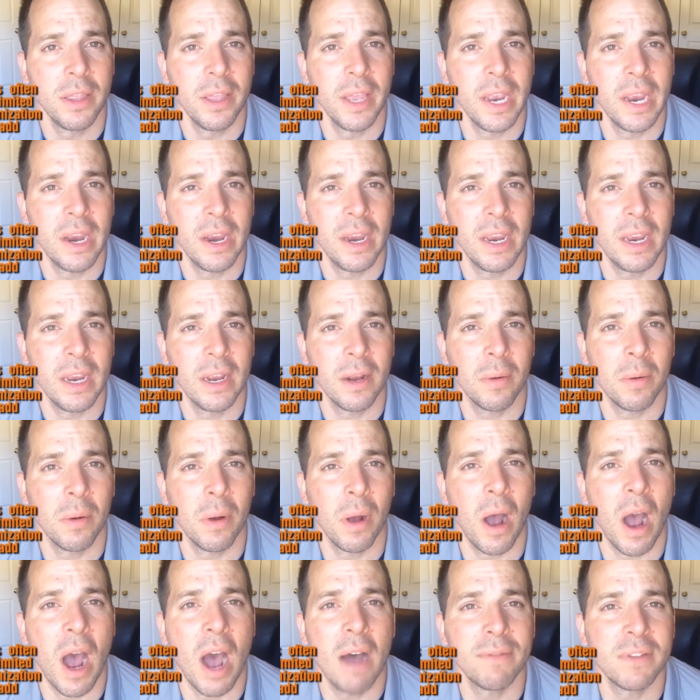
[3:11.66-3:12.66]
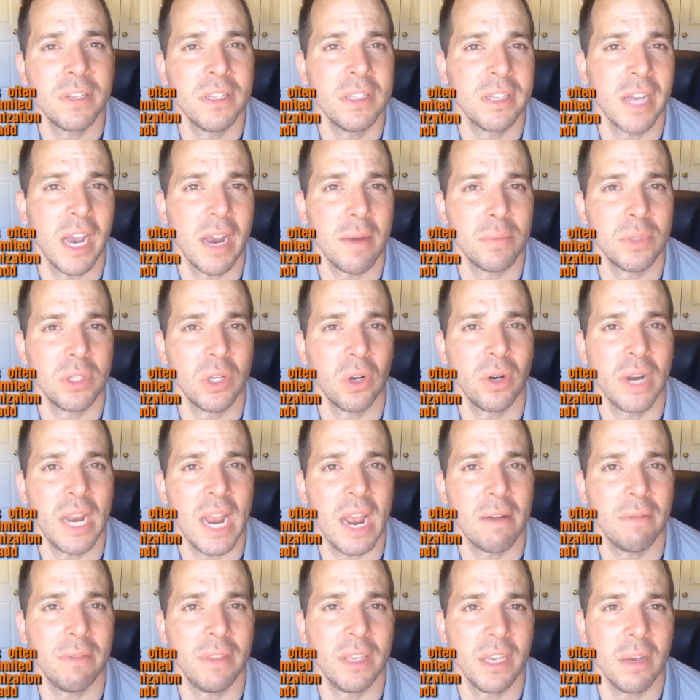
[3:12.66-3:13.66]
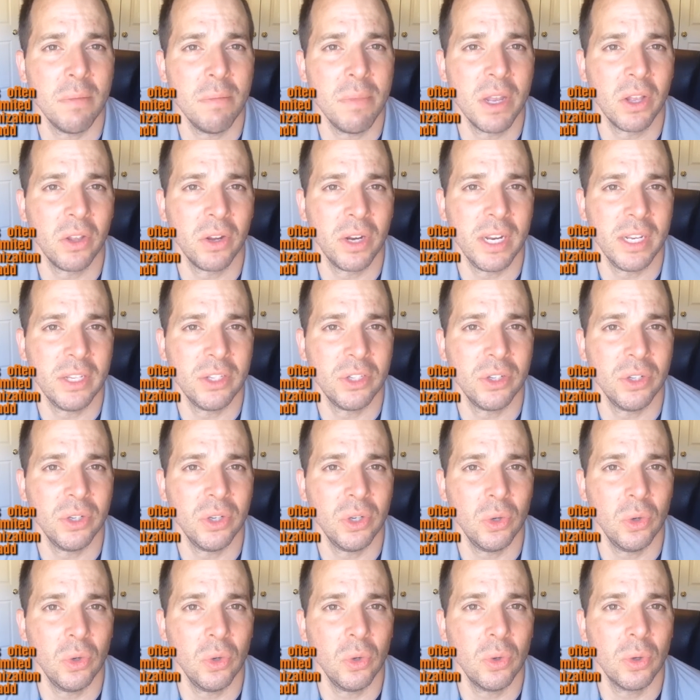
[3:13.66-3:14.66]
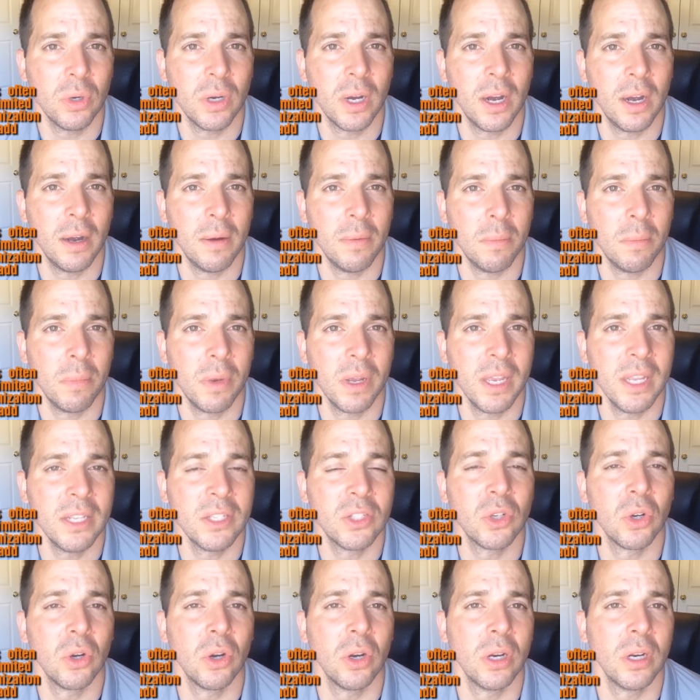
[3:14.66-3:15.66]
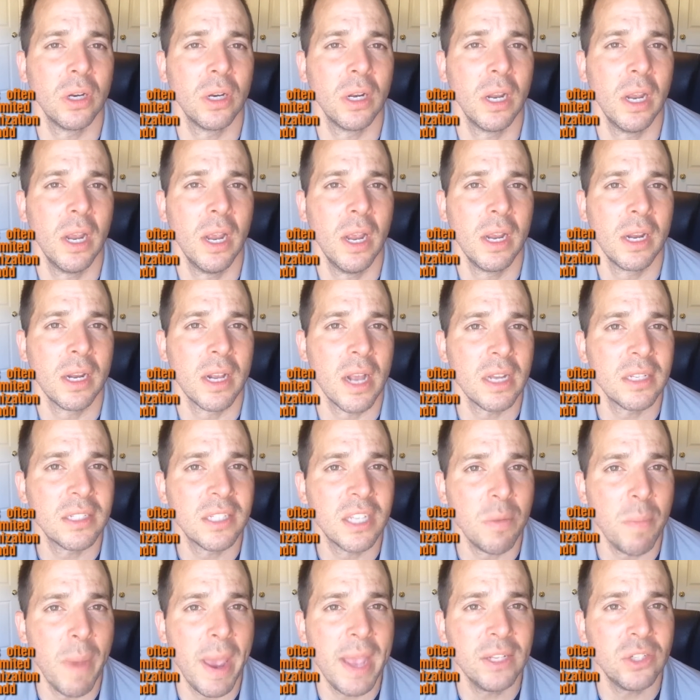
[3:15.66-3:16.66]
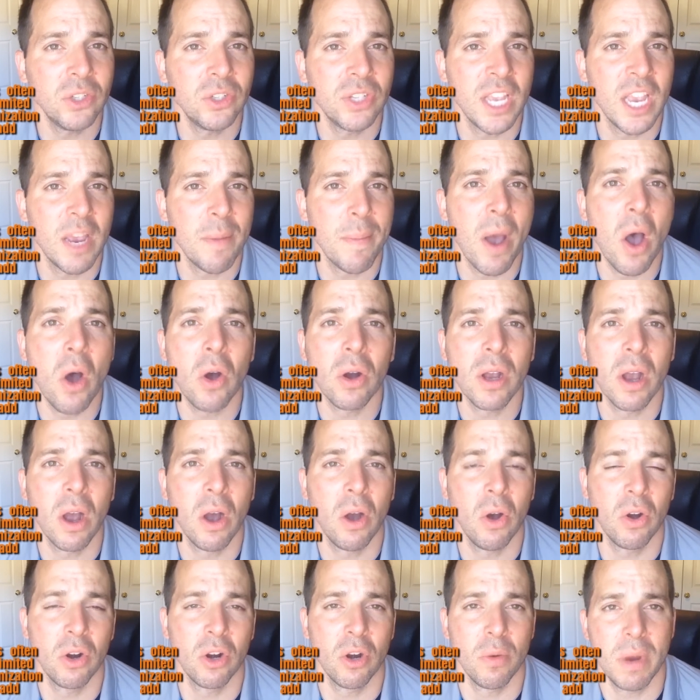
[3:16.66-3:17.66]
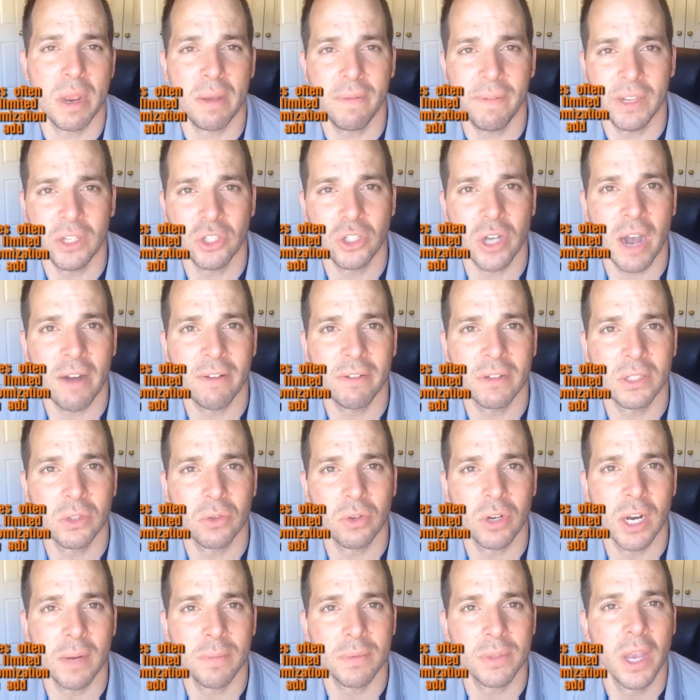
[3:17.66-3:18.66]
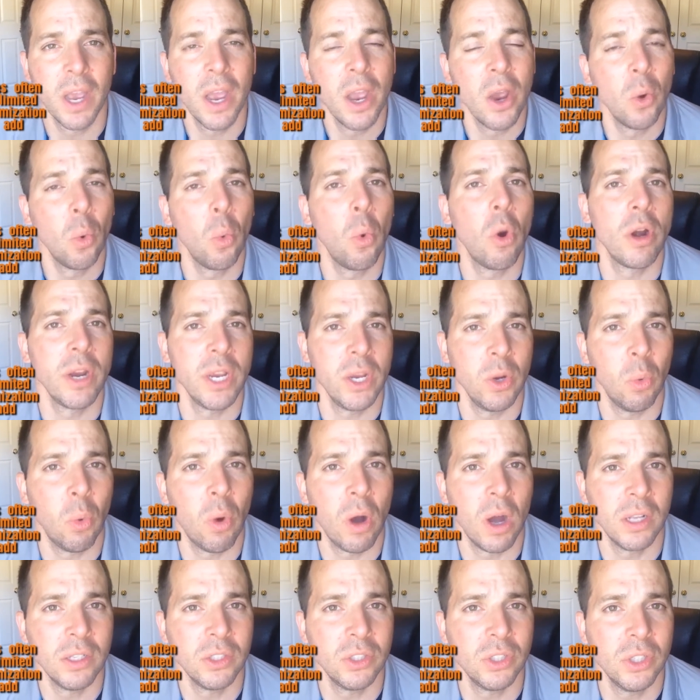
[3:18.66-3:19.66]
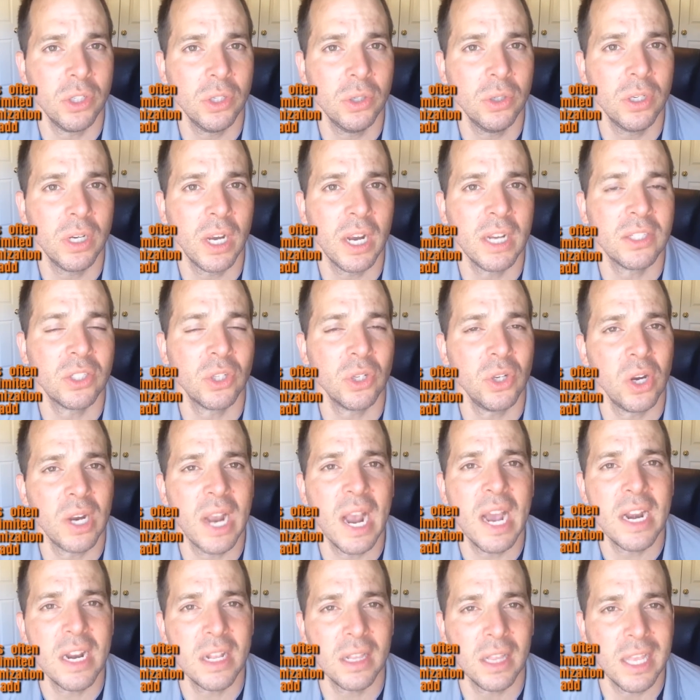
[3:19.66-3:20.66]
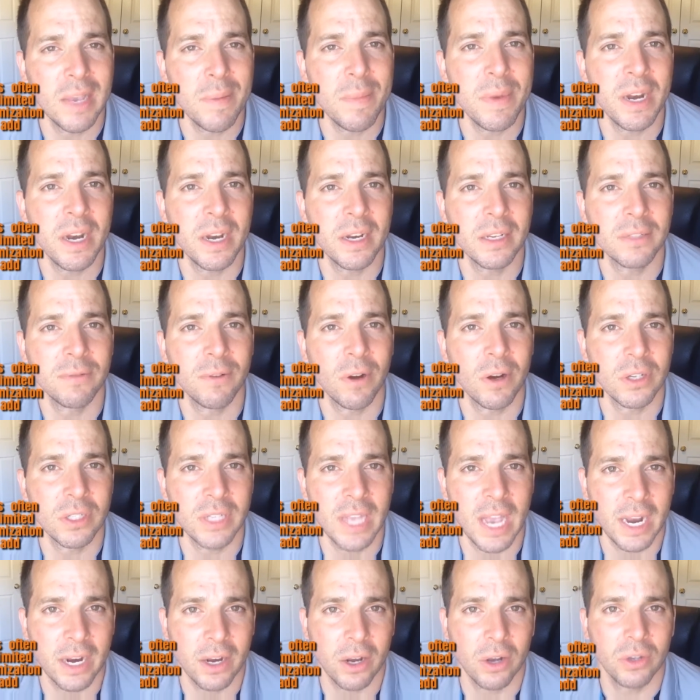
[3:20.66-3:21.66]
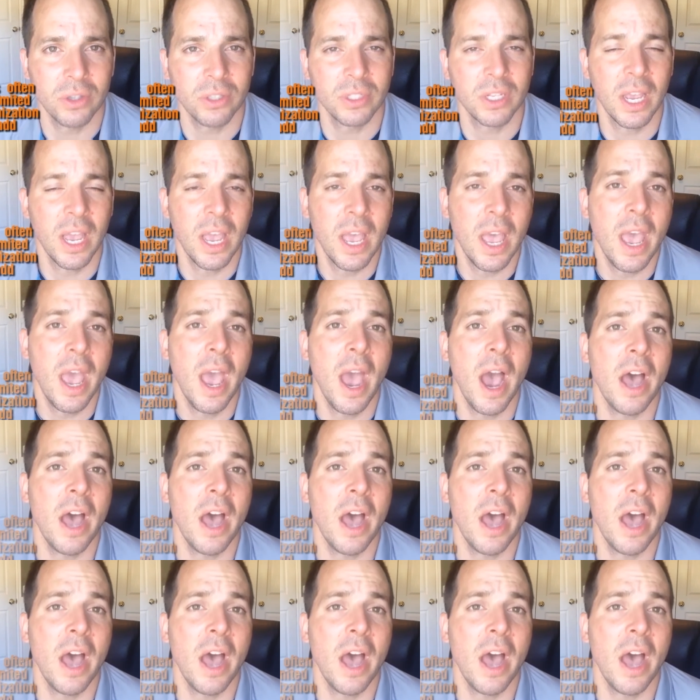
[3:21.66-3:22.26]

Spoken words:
They oftentimes don't have the ability to insert custom HTML code or maybe JavaScript where you want to, and so you're kind of limited as far as that goes.